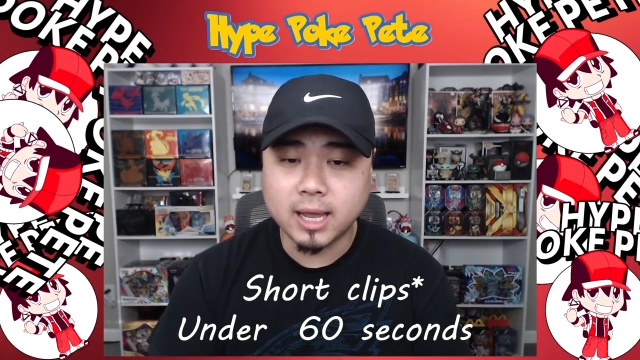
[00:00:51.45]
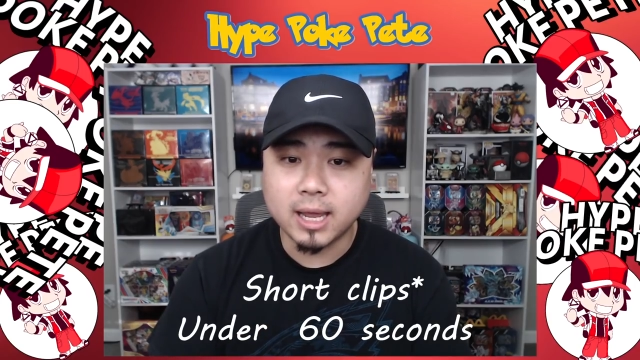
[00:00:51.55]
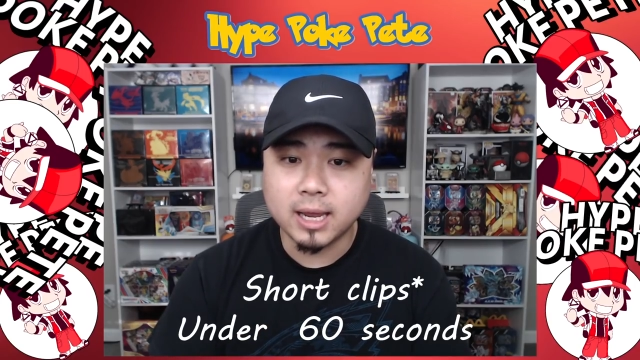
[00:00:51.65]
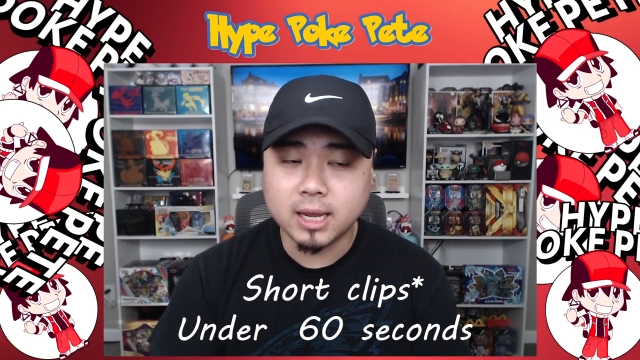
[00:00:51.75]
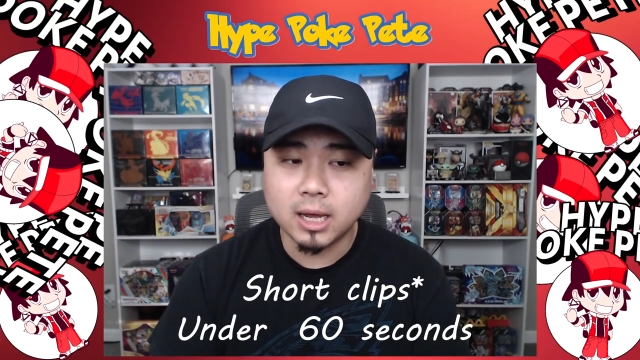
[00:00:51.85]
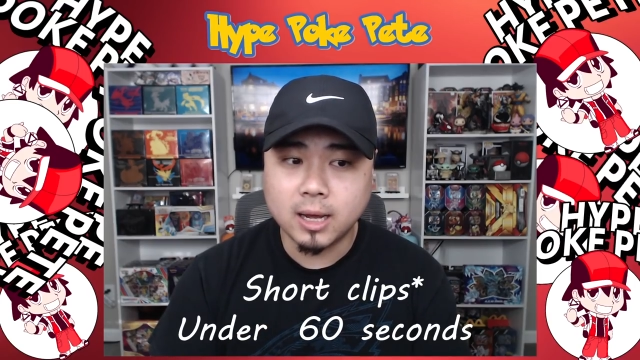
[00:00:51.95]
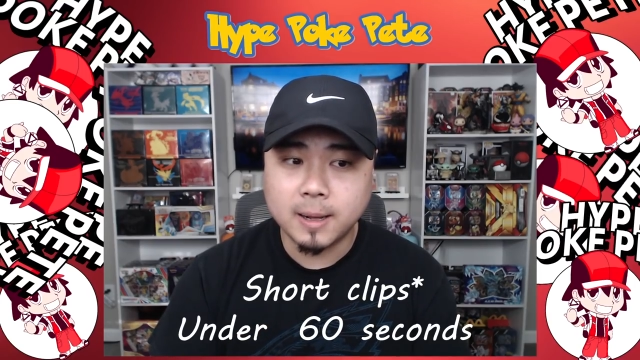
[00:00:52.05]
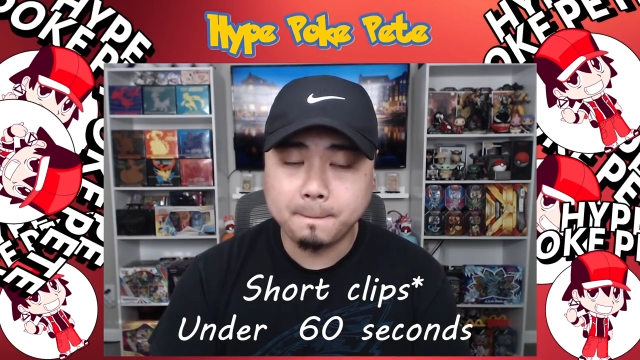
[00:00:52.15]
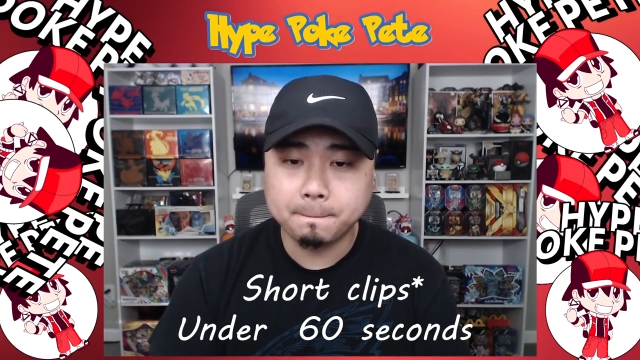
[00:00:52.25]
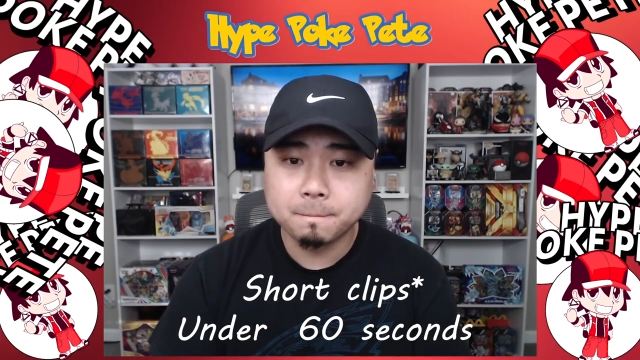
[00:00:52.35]
a
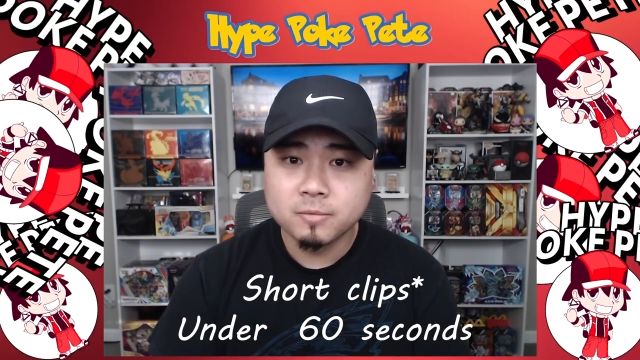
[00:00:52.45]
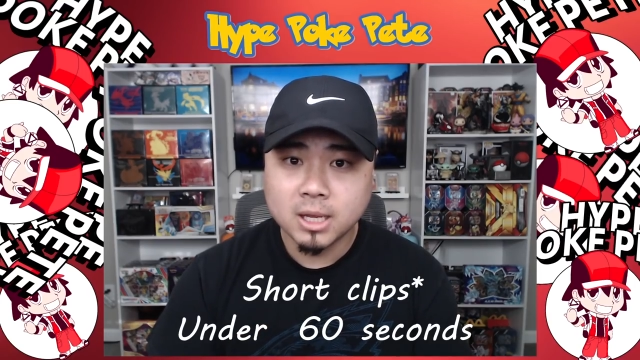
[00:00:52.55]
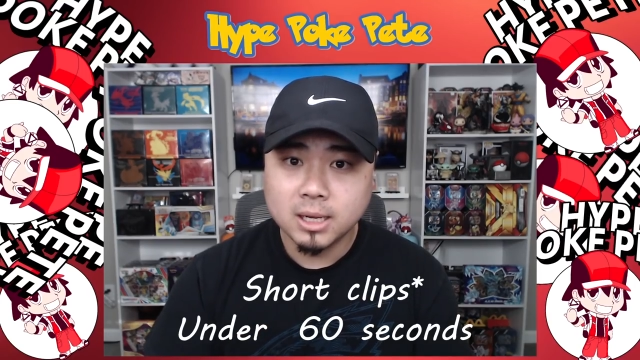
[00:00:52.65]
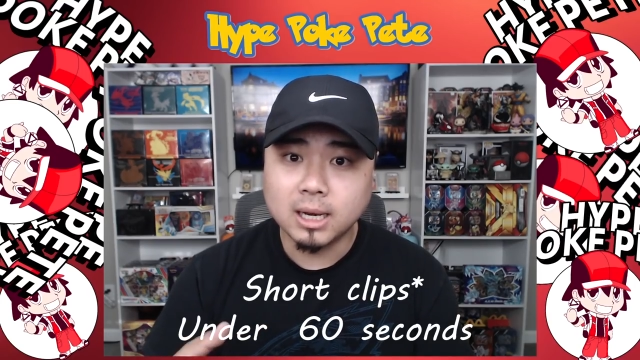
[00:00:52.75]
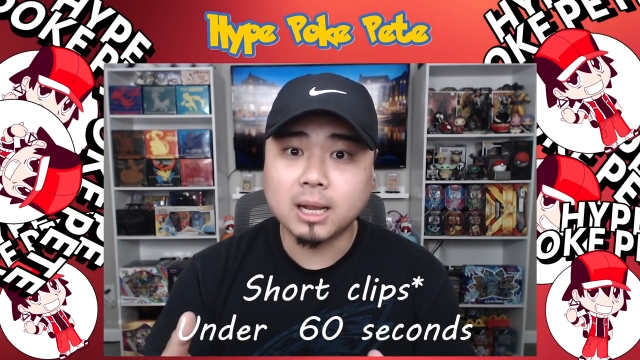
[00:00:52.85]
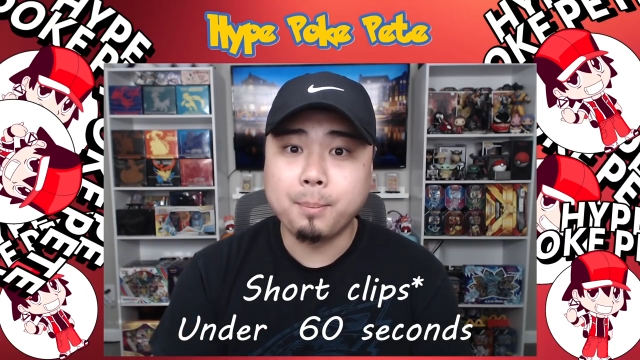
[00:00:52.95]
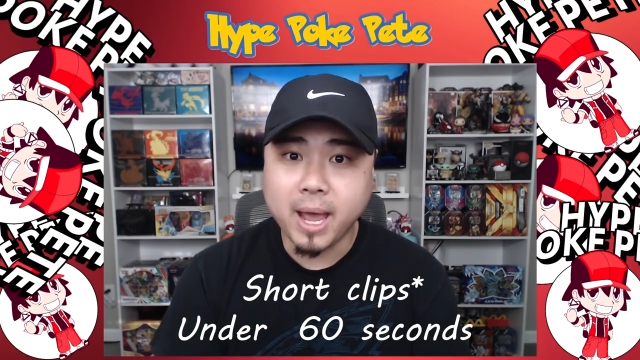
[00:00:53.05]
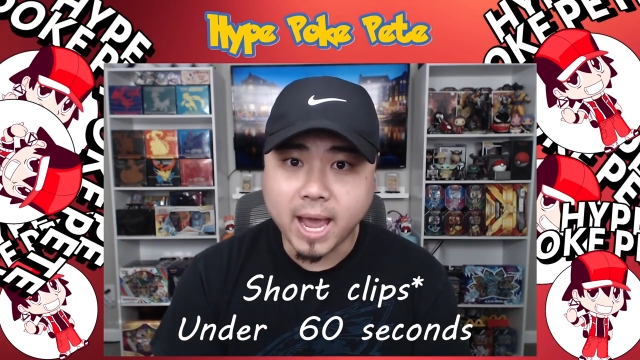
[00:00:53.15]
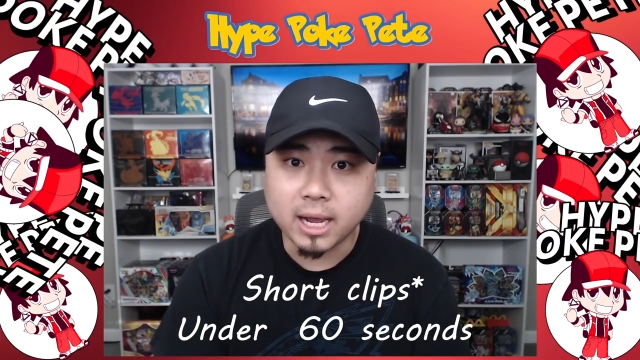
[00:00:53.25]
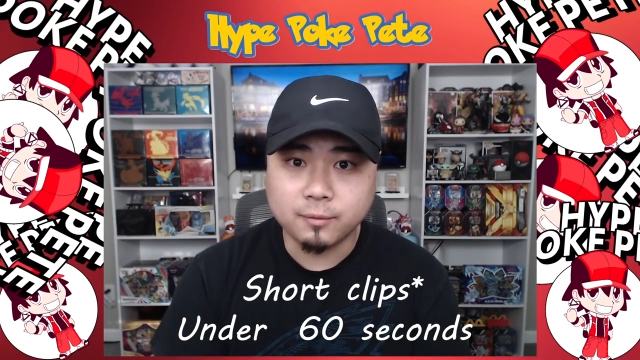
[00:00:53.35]
um like a
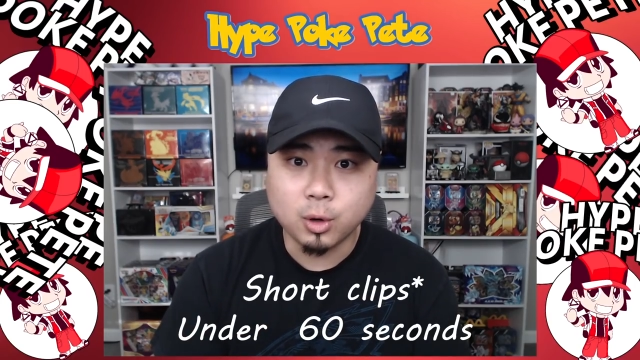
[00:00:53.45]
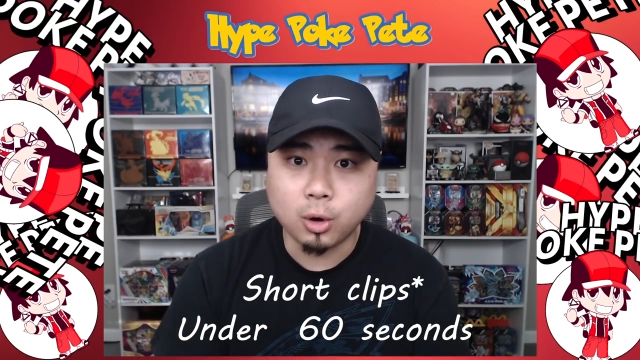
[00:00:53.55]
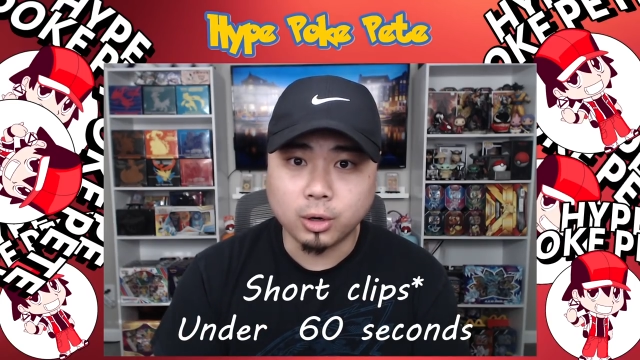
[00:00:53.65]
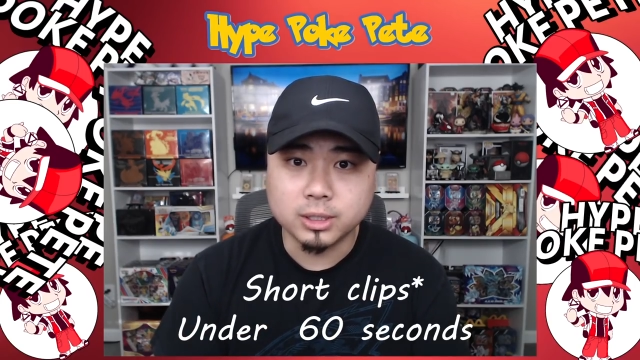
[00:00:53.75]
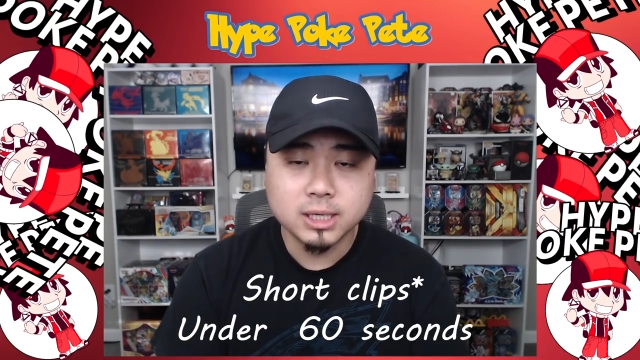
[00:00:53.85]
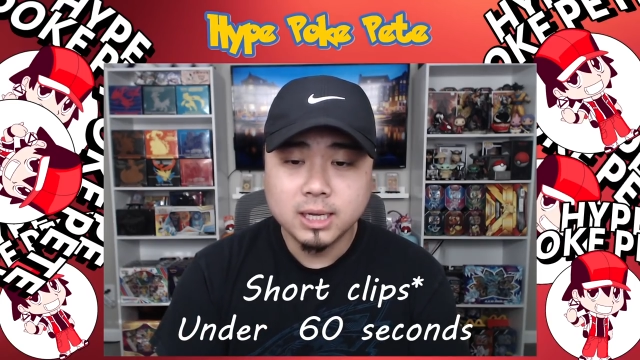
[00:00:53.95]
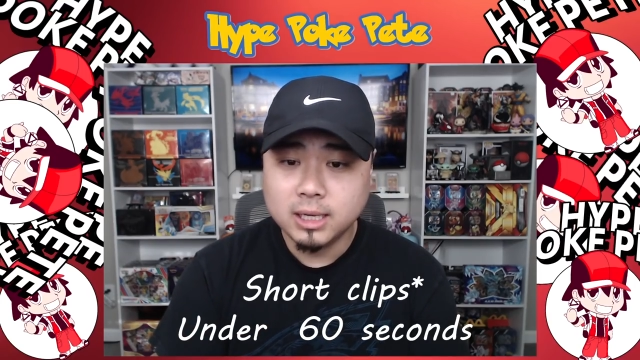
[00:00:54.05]
pack of cards.